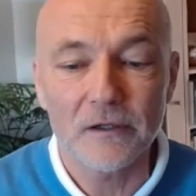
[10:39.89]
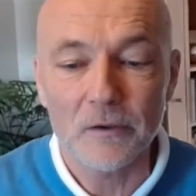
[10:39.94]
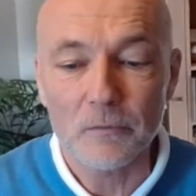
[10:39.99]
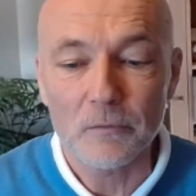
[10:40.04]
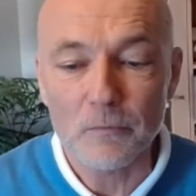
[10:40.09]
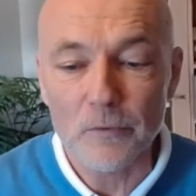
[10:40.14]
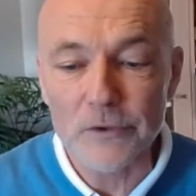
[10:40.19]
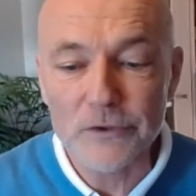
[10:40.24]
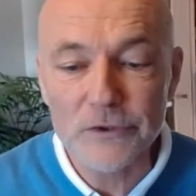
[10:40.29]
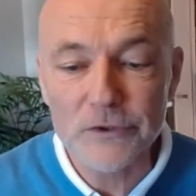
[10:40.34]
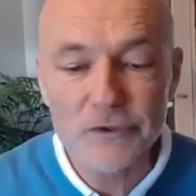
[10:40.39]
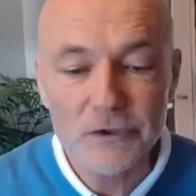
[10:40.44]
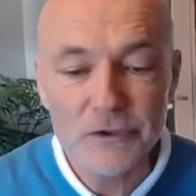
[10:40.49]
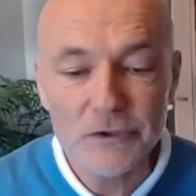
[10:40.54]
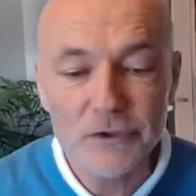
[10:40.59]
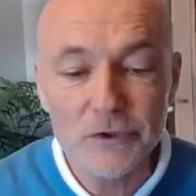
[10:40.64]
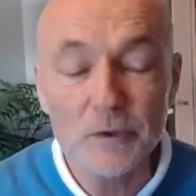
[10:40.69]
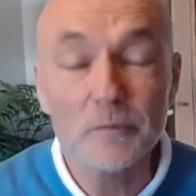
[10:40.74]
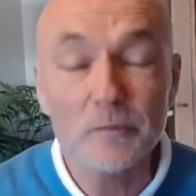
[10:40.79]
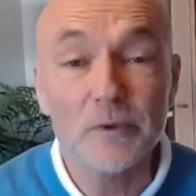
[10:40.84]
was
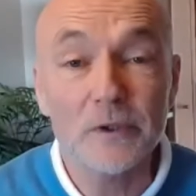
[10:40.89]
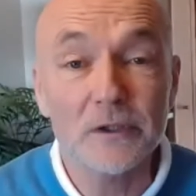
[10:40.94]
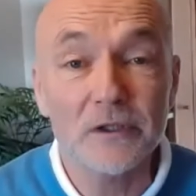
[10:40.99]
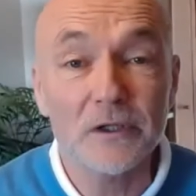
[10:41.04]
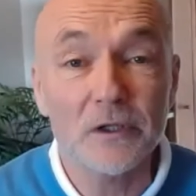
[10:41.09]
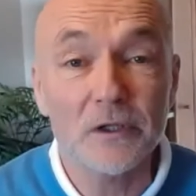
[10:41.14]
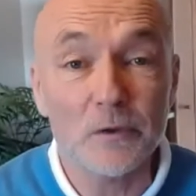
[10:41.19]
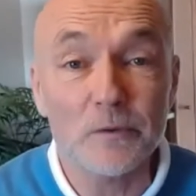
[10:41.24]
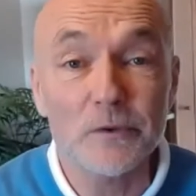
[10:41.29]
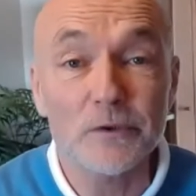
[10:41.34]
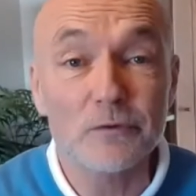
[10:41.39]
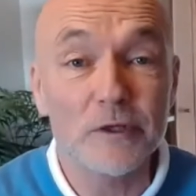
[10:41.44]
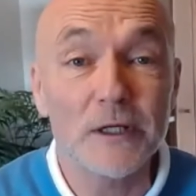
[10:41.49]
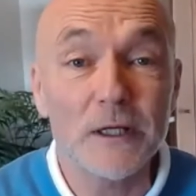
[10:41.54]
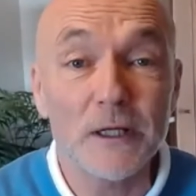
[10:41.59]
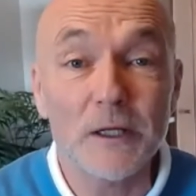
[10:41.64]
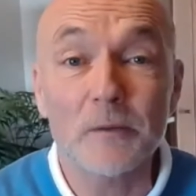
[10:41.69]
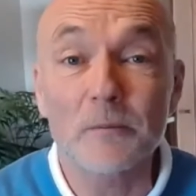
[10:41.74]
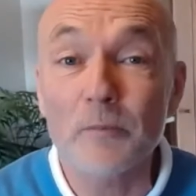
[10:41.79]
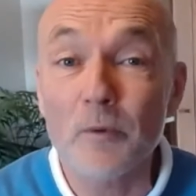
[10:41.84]
someone who was
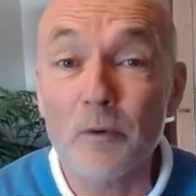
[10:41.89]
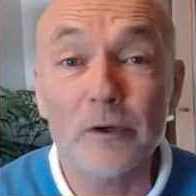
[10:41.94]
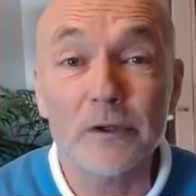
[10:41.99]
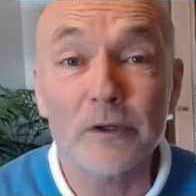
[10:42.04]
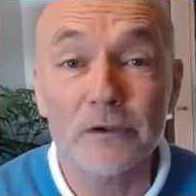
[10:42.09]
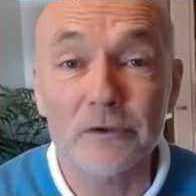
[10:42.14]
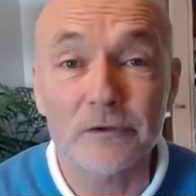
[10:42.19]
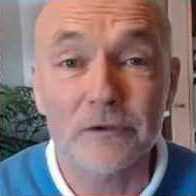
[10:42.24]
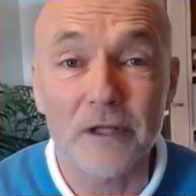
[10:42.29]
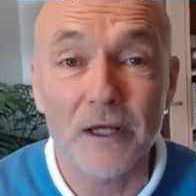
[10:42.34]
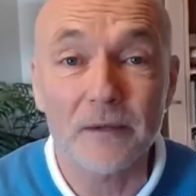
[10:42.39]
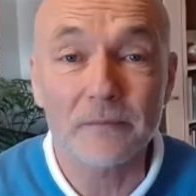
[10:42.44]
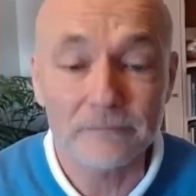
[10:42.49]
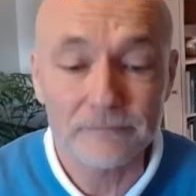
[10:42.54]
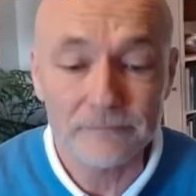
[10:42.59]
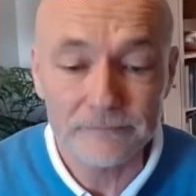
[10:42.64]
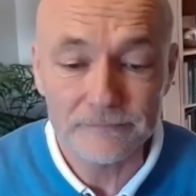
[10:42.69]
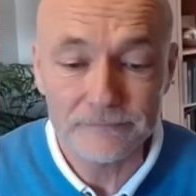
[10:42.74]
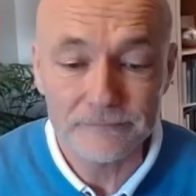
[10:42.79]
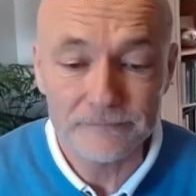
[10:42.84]
really important to them.
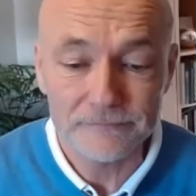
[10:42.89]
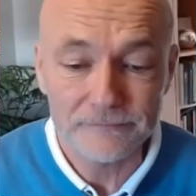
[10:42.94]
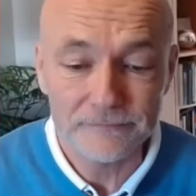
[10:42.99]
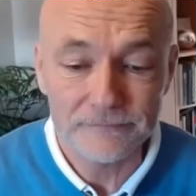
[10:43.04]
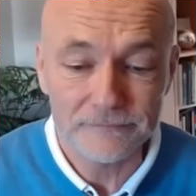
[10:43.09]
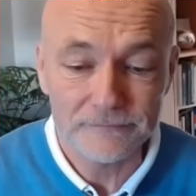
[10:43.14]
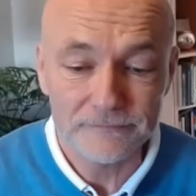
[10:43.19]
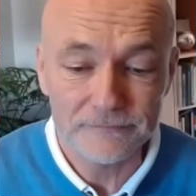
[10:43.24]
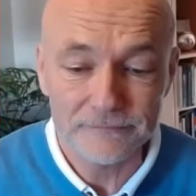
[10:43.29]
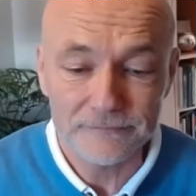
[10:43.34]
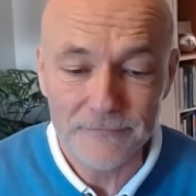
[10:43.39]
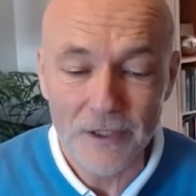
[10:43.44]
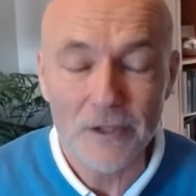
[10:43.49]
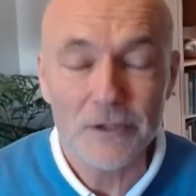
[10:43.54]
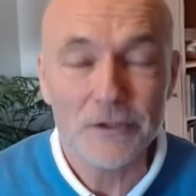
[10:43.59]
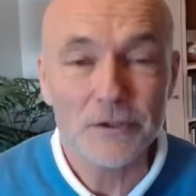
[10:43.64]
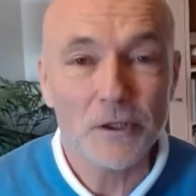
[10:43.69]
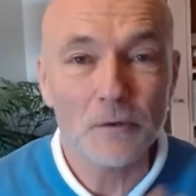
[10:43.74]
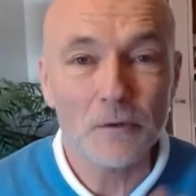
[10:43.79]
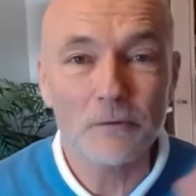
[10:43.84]

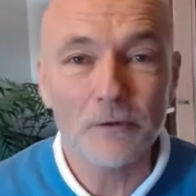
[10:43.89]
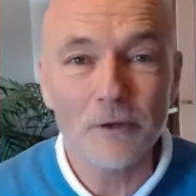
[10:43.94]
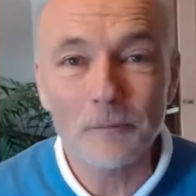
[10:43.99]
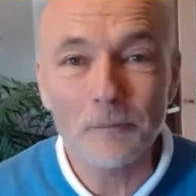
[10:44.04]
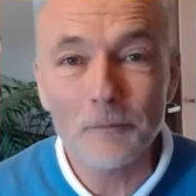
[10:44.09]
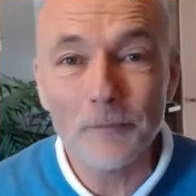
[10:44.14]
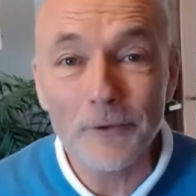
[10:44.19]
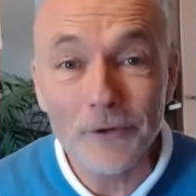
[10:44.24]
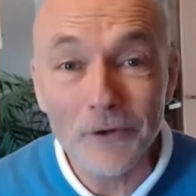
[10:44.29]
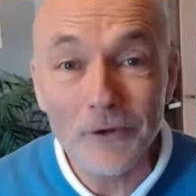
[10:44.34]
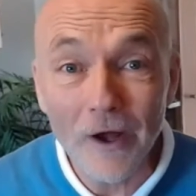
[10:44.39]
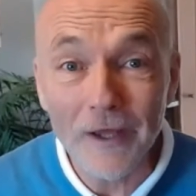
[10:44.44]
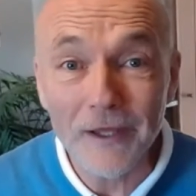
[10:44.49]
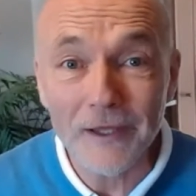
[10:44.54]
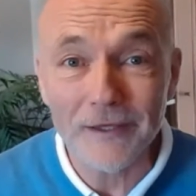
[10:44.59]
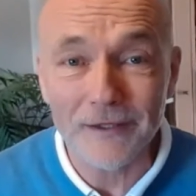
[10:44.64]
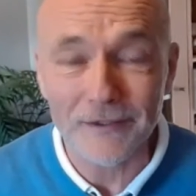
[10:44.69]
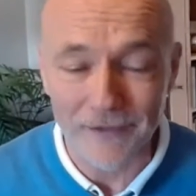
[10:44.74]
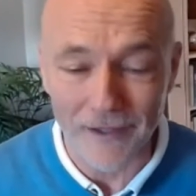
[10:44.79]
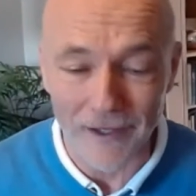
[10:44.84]
So
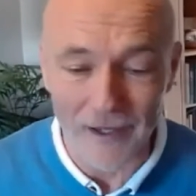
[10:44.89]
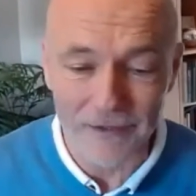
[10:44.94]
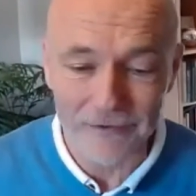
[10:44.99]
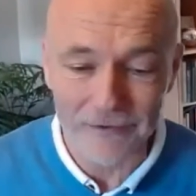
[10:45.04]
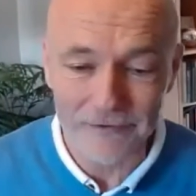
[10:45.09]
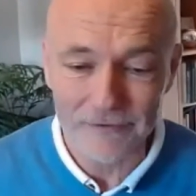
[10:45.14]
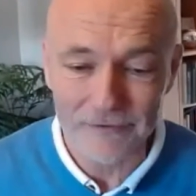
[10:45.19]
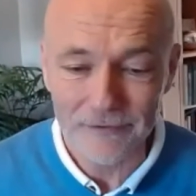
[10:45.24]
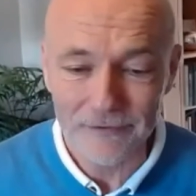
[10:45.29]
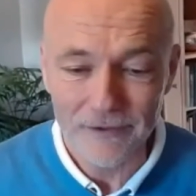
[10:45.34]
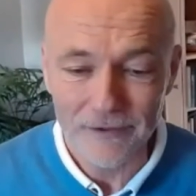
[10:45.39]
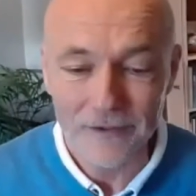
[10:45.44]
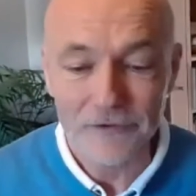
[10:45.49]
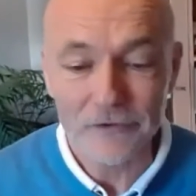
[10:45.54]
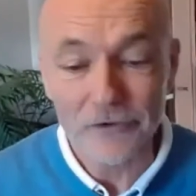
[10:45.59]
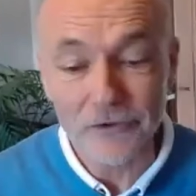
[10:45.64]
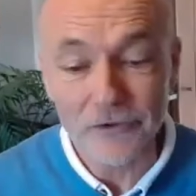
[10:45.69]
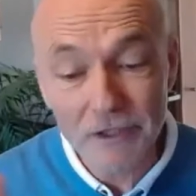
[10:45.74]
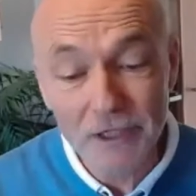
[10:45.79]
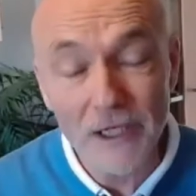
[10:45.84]
applying that
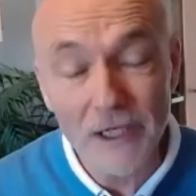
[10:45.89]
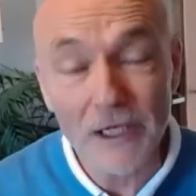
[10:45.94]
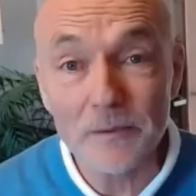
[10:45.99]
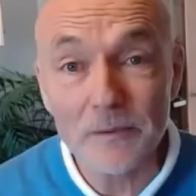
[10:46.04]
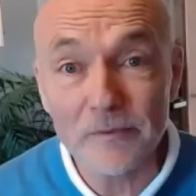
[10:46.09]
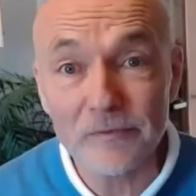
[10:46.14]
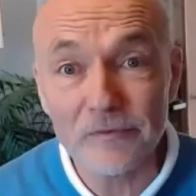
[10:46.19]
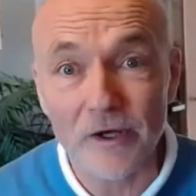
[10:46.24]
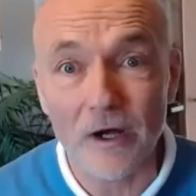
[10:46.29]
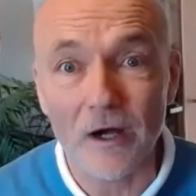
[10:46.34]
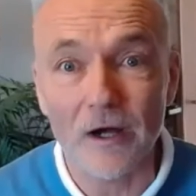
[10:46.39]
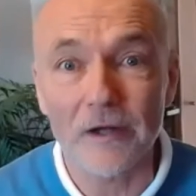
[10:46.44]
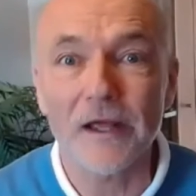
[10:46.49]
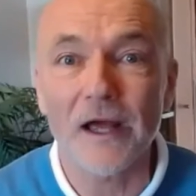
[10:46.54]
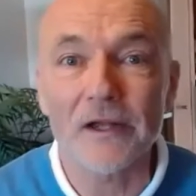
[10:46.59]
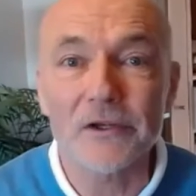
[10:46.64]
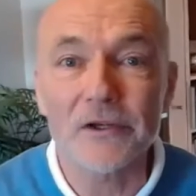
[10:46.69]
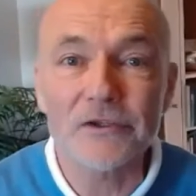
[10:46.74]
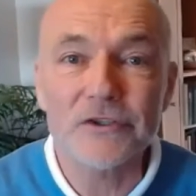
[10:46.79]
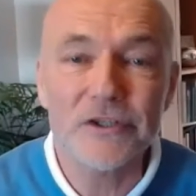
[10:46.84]
to the kingdom of God
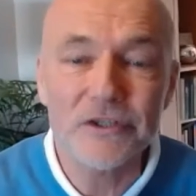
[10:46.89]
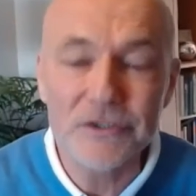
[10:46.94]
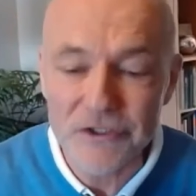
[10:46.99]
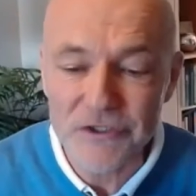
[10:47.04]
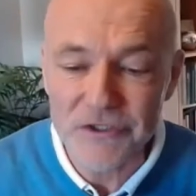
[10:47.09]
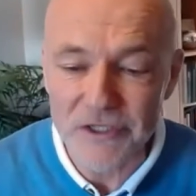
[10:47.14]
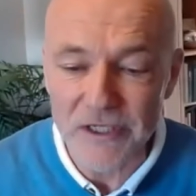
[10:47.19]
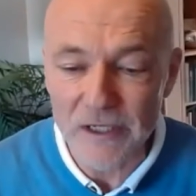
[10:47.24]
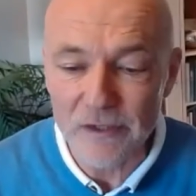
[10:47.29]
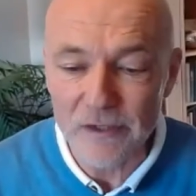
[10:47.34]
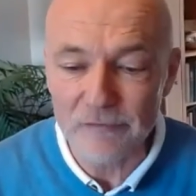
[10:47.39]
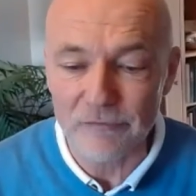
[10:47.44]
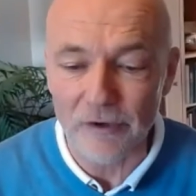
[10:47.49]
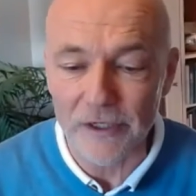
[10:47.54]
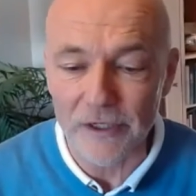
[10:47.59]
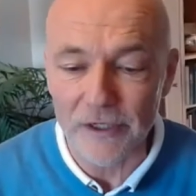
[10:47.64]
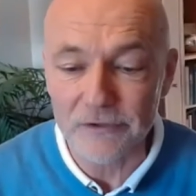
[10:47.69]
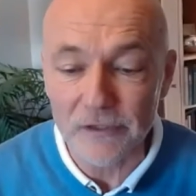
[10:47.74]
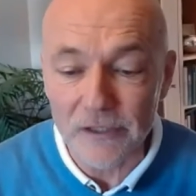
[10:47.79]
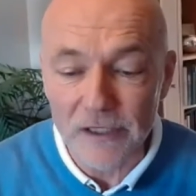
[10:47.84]
and Jesus'
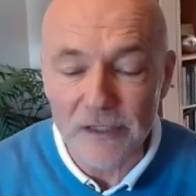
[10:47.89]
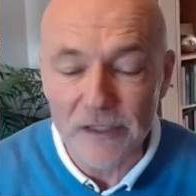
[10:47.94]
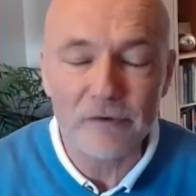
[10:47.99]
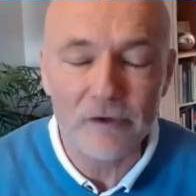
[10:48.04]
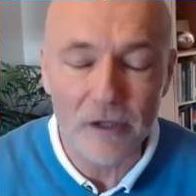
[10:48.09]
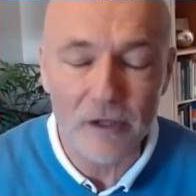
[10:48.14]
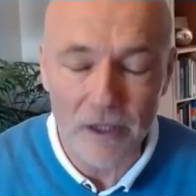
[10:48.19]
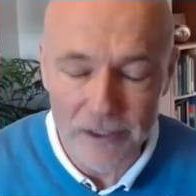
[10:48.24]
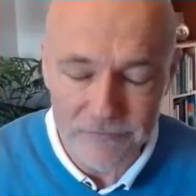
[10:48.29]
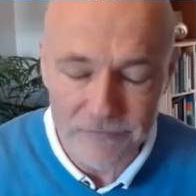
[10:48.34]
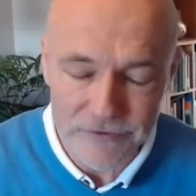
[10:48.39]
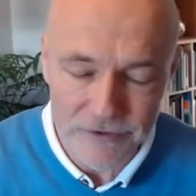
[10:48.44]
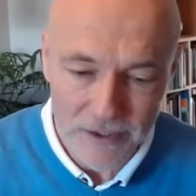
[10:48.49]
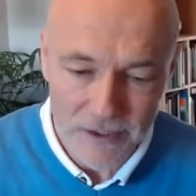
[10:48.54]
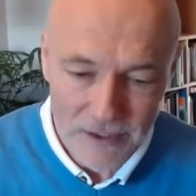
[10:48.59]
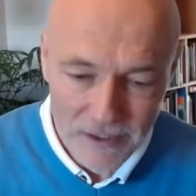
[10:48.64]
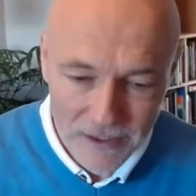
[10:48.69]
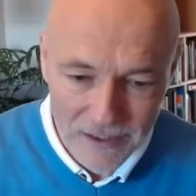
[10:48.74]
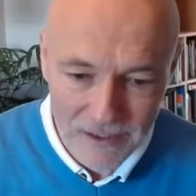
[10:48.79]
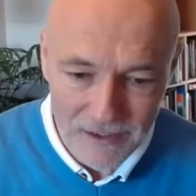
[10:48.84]
invite to live our lives
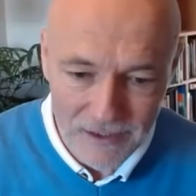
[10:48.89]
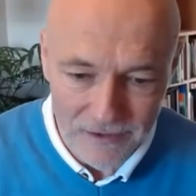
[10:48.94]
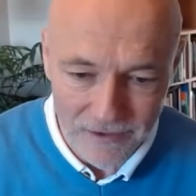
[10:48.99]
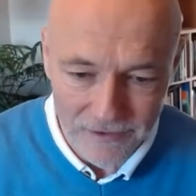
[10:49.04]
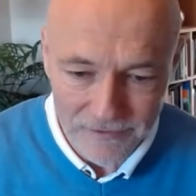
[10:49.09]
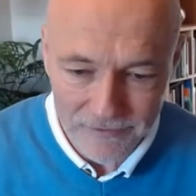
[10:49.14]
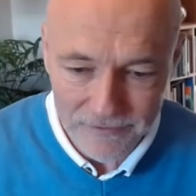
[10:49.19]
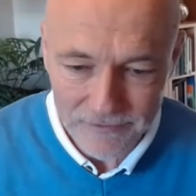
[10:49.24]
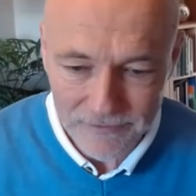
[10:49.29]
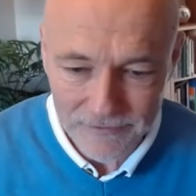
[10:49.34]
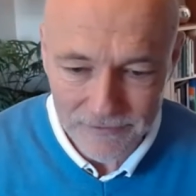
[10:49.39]
in it,